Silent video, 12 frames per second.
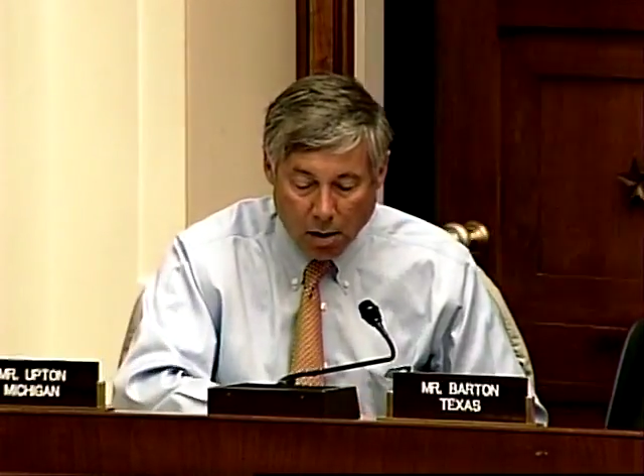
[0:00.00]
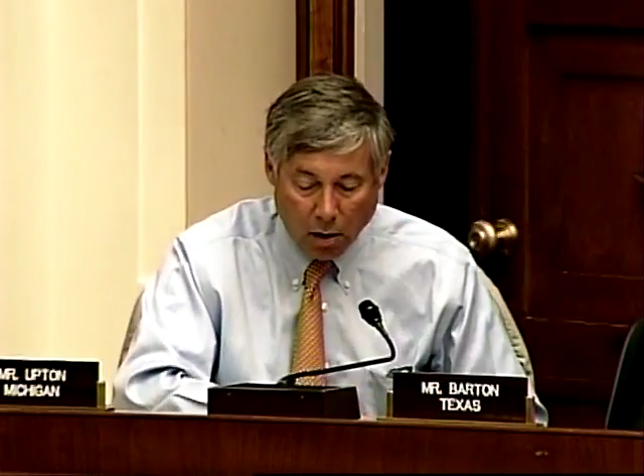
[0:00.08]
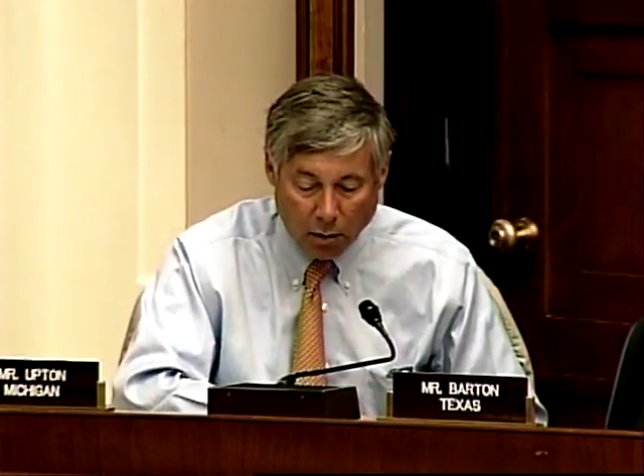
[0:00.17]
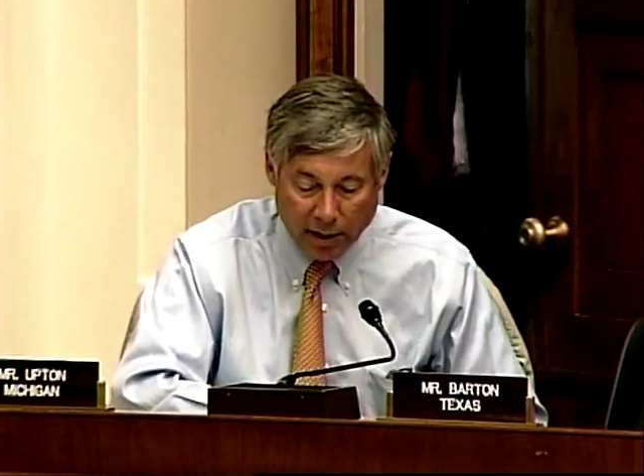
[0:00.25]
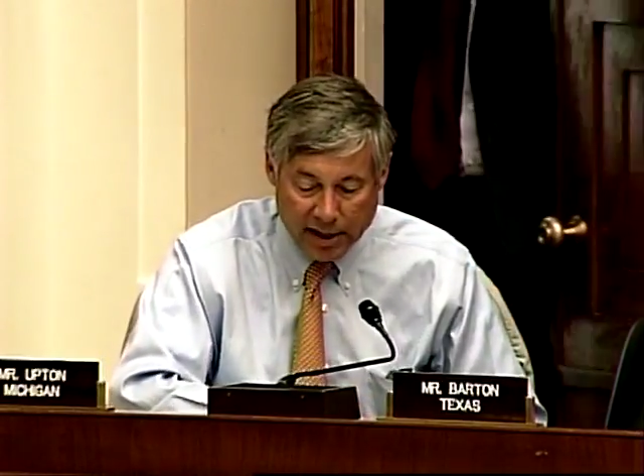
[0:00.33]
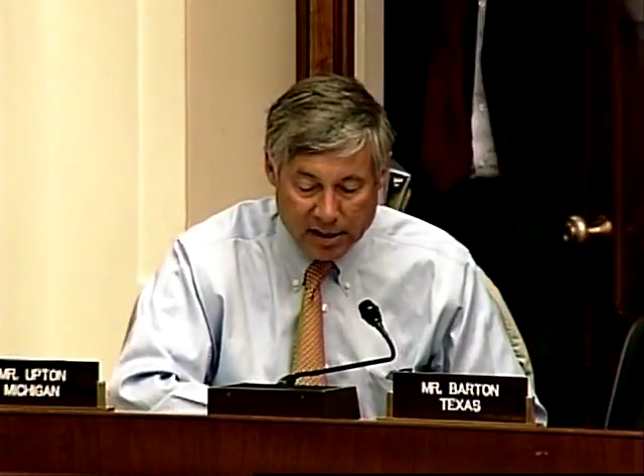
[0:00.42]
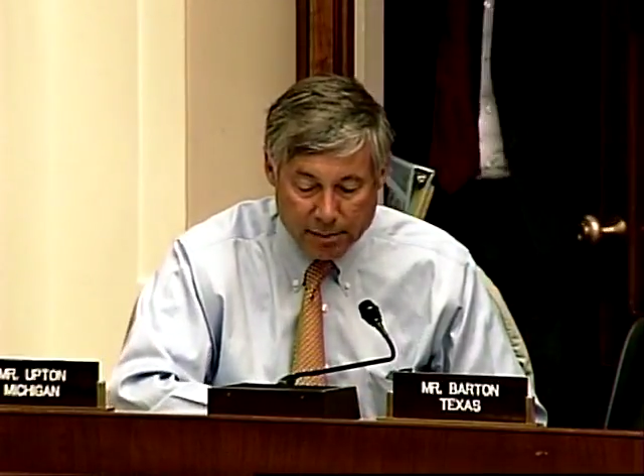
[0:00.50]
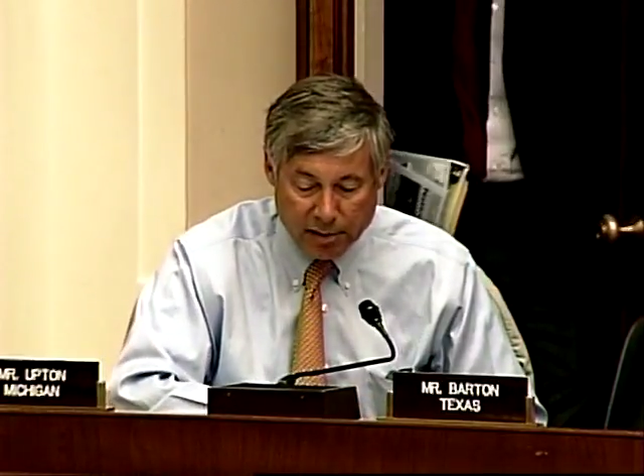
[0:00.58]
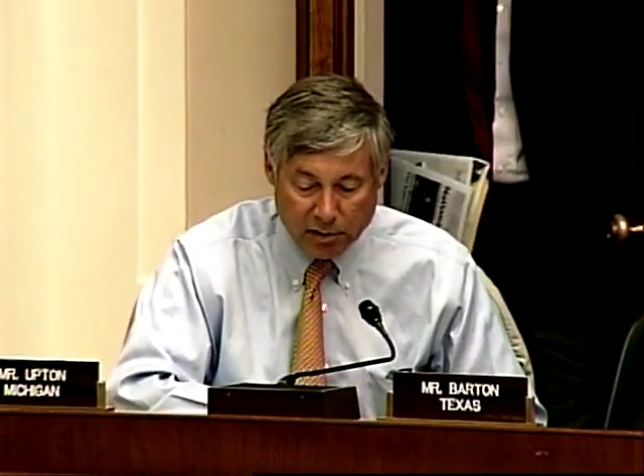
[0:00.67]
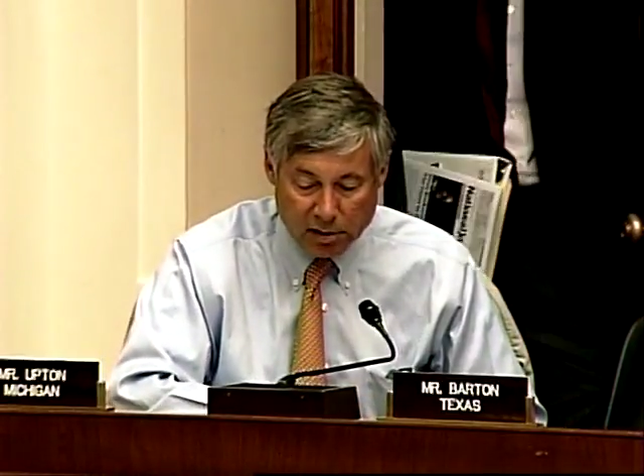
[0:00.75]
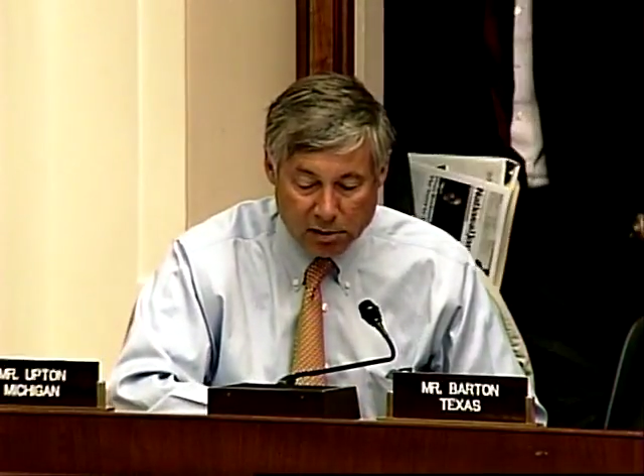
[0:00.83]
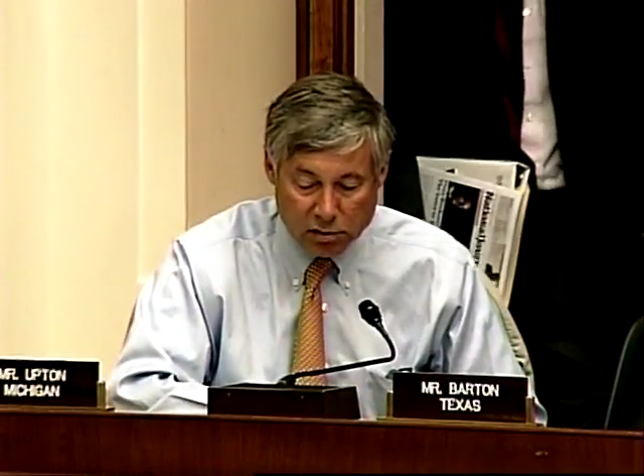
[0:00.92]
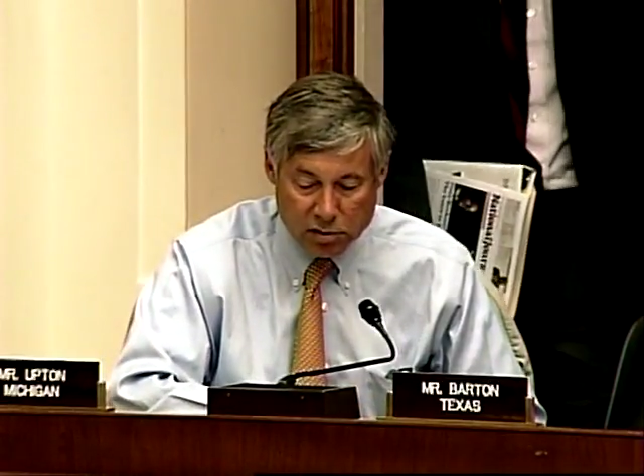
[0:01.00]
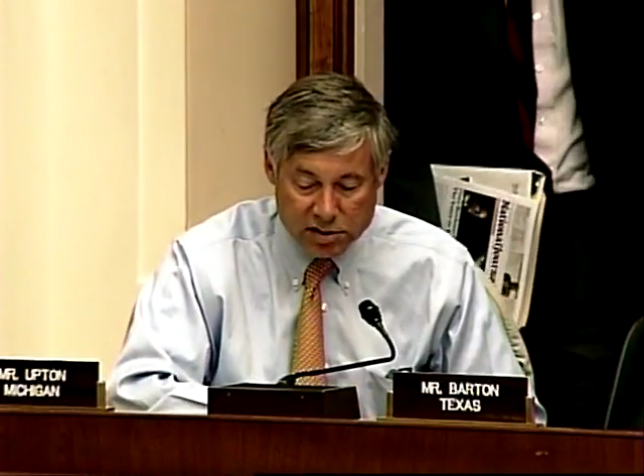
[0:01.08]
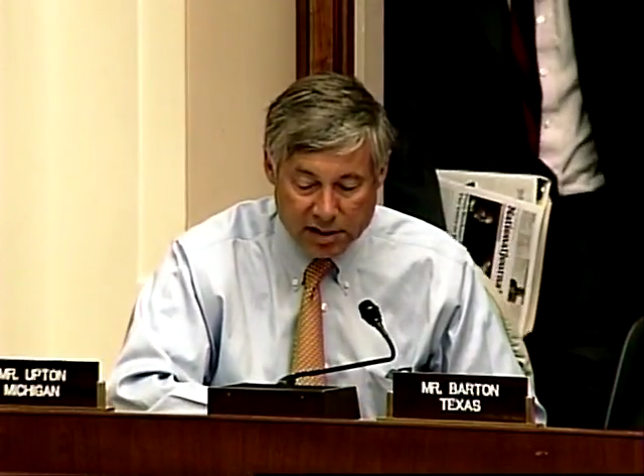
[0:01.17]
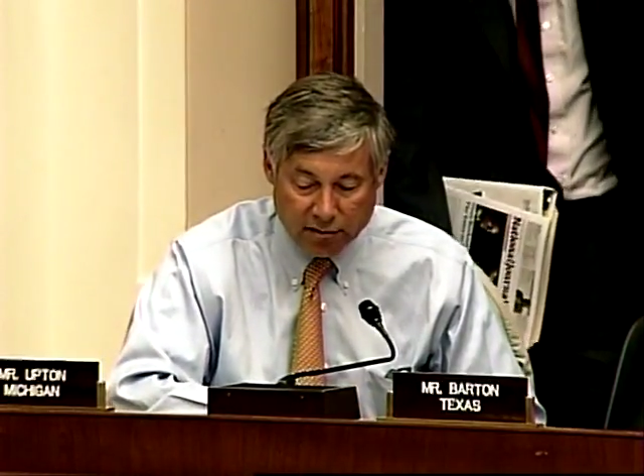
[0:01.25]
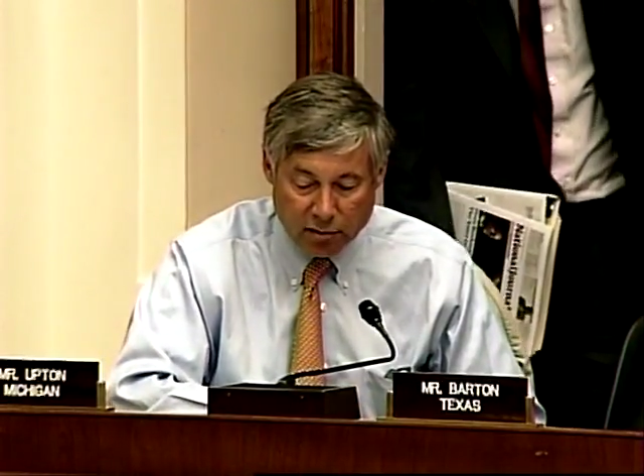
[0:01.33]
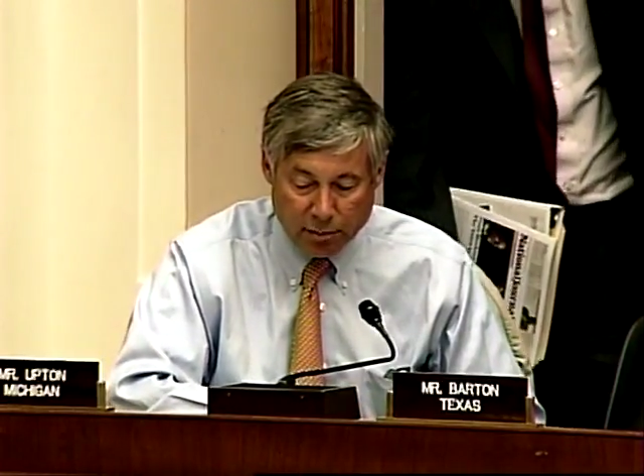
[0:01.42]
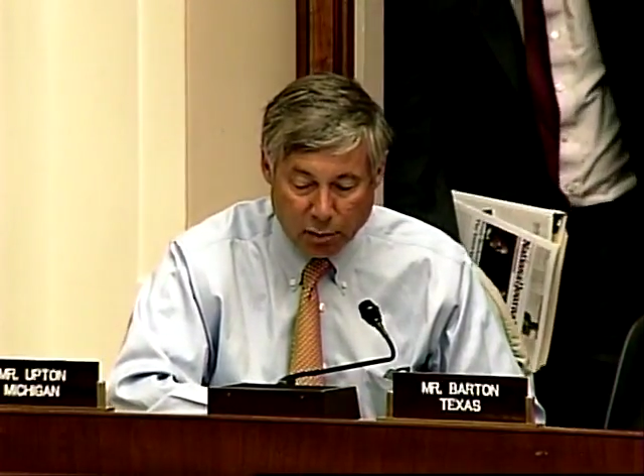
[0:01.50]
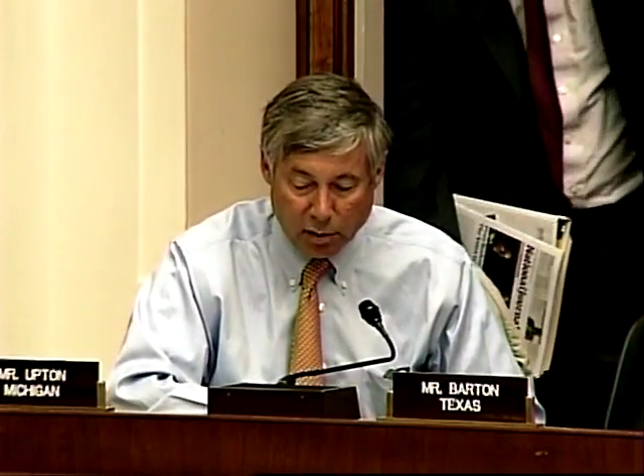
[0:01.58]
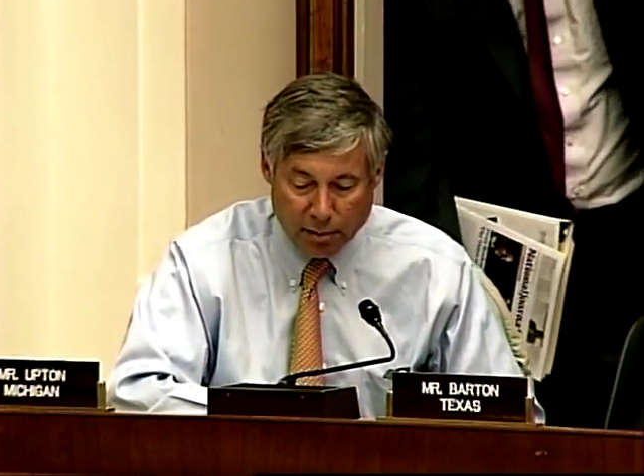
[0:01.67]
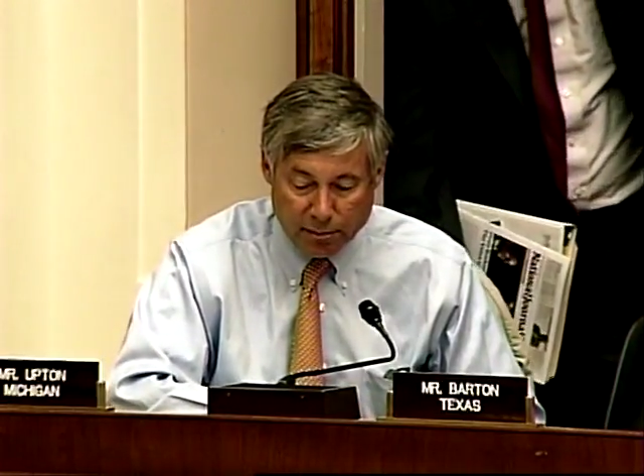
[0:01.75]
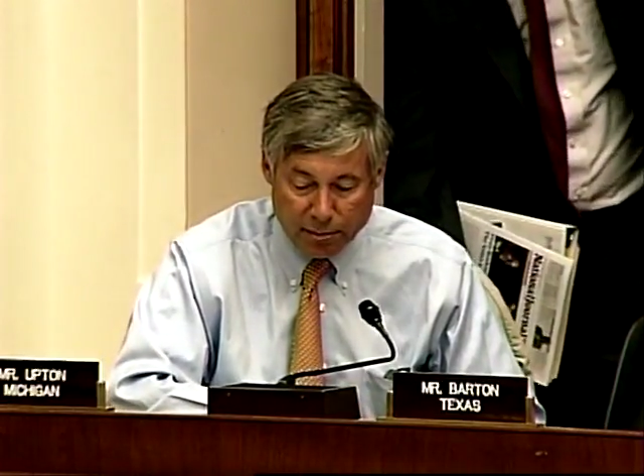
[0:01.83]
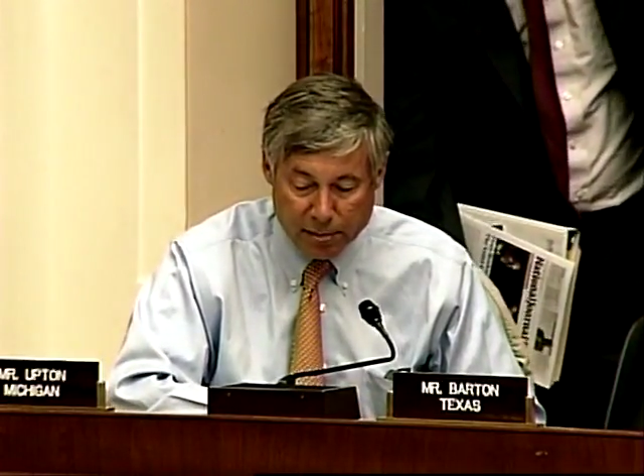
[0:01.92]
Already, the bill includes several
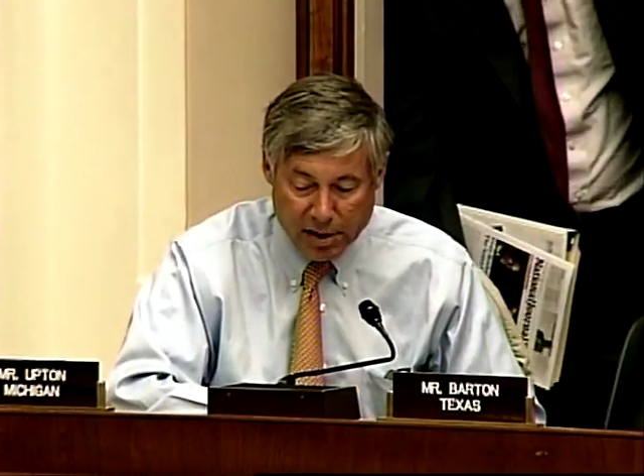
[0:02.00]
important